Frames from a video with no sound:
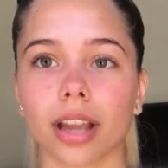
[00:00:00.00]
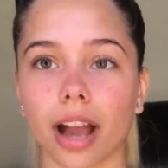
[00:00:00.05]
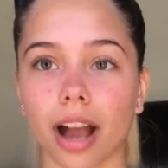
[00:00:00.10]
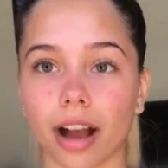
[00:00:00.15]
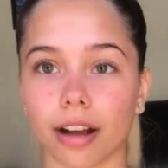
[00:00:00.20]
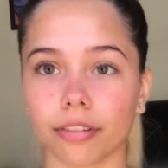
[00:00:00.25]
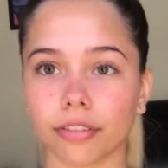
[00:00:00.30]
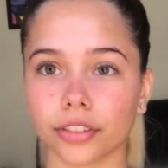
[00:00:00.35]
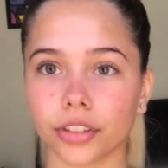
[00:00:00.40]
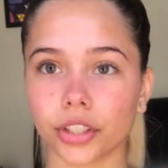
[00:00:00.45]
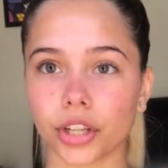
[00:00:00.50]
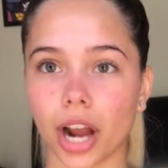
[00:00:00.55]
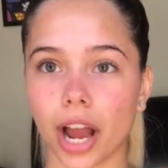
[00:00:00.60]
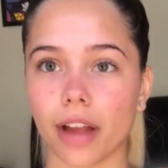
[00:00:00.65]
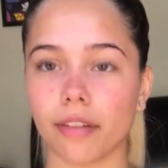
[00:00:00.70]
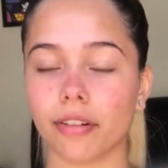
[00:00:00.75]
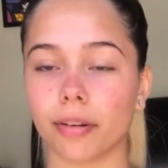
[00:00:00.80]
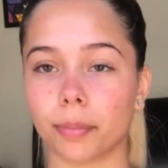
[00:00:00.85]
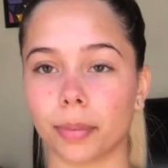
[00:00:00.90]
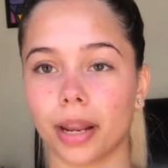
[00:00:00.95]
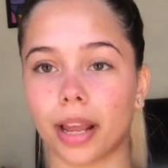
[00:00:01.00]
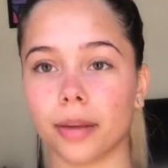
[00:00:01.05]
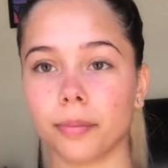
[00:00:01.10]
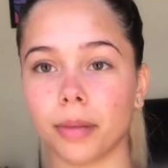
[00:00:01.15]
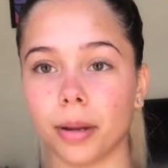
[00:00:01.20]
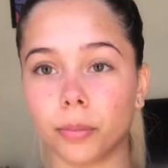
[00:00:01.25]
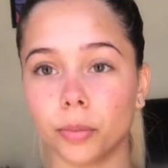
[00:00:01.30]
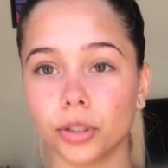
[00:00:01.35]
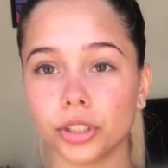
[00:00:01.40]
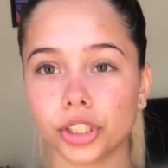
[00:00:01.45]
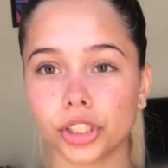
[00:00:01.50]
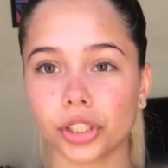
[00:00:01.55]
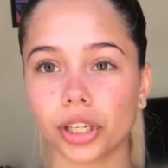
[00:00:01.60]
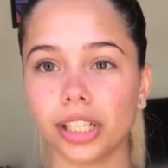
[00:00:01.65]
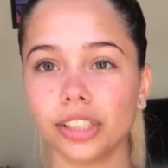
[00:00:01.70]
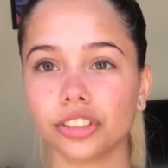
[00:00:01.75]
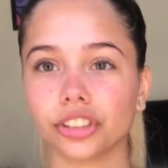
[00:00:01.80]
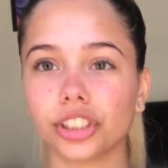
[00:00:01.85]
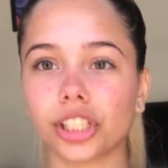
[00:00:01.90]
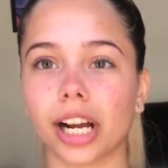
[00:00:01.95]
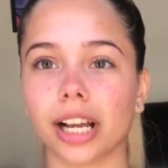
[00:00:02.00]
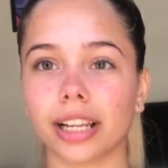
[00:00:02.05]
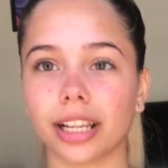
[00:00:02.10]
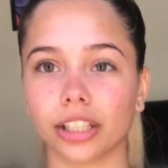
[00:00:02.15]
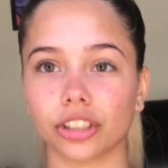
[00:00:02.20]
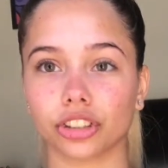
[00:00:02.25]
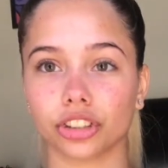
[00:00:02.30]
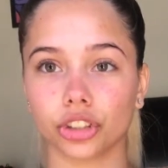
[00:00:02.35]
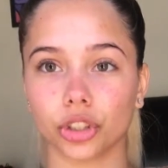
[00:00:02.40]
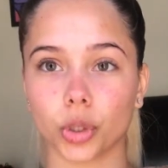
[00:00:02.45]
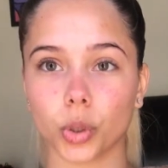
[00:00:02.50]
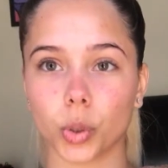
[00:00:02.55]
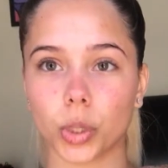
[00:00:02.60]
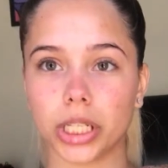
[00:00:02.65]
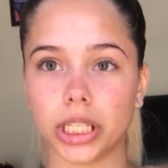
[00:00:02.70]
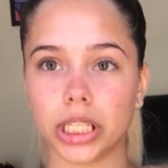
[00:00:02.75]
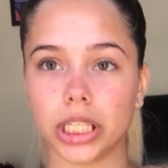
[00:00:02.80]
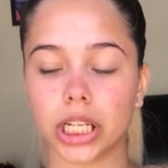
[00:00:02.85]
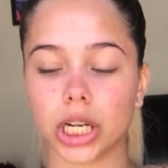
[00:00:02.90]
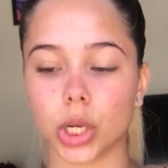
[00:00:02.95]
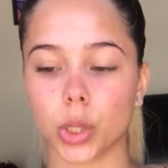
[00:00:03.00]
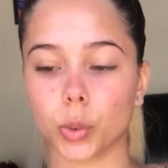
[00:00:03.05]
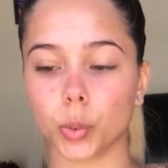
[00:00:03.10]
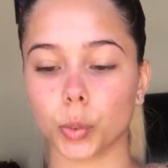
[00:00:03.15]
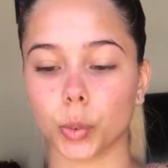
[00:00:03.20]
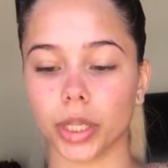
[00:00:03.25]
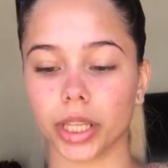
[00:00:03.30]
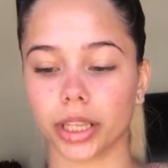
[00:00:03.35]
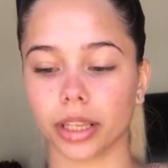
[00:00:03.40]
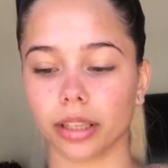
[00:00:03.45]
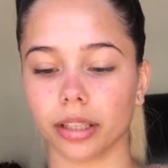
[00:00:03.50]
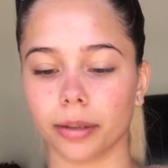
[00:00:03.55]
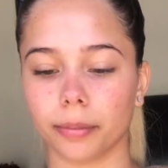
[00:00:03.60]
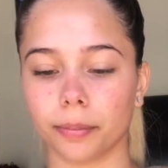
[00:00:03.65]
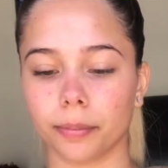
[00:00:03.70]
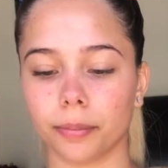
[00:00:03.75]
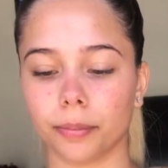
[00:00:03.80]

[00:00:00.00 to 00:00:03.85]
After I've applied my moisturizer, I like to go in with